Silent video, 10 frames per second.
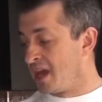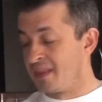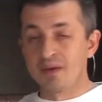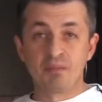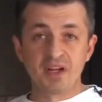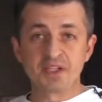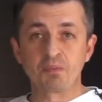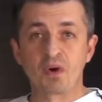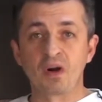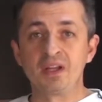And the best
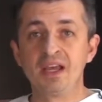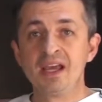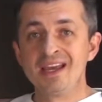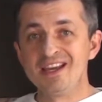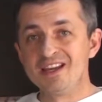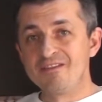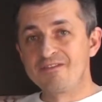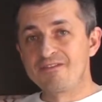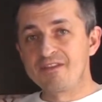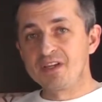part,
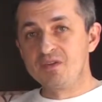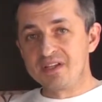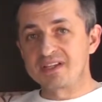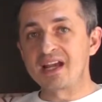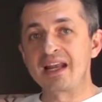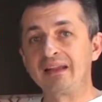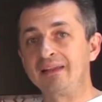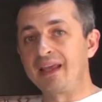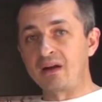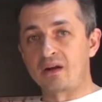if you decide
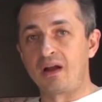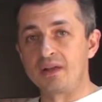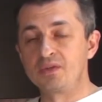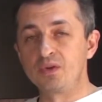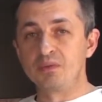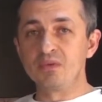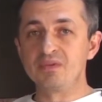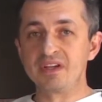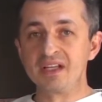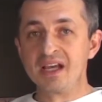later on to
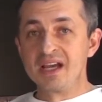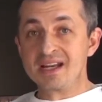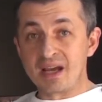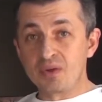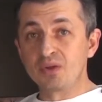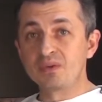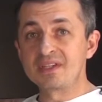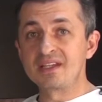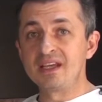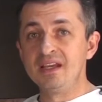remove it, now you'll
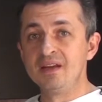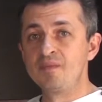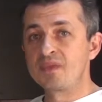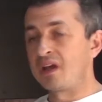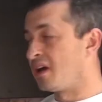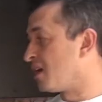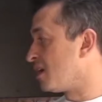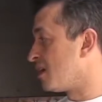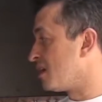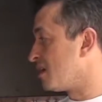see
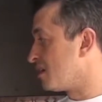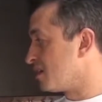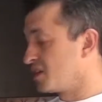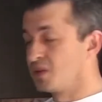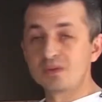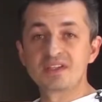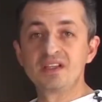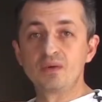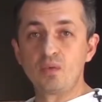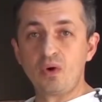
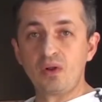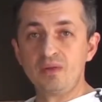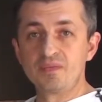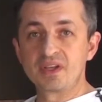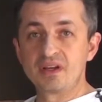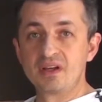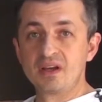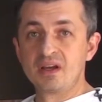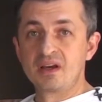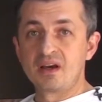the wall,
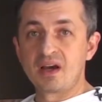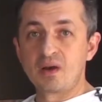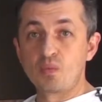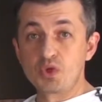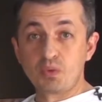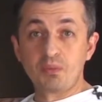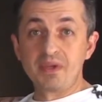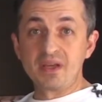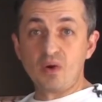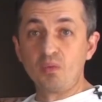which will
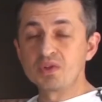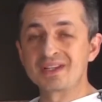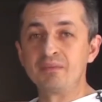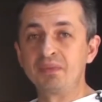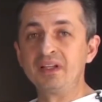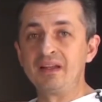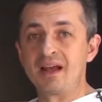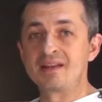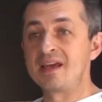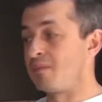be almost completely
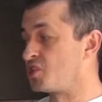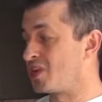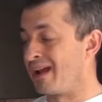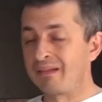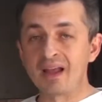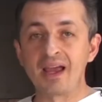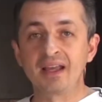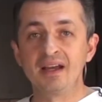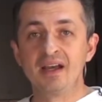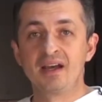undamaged, unlike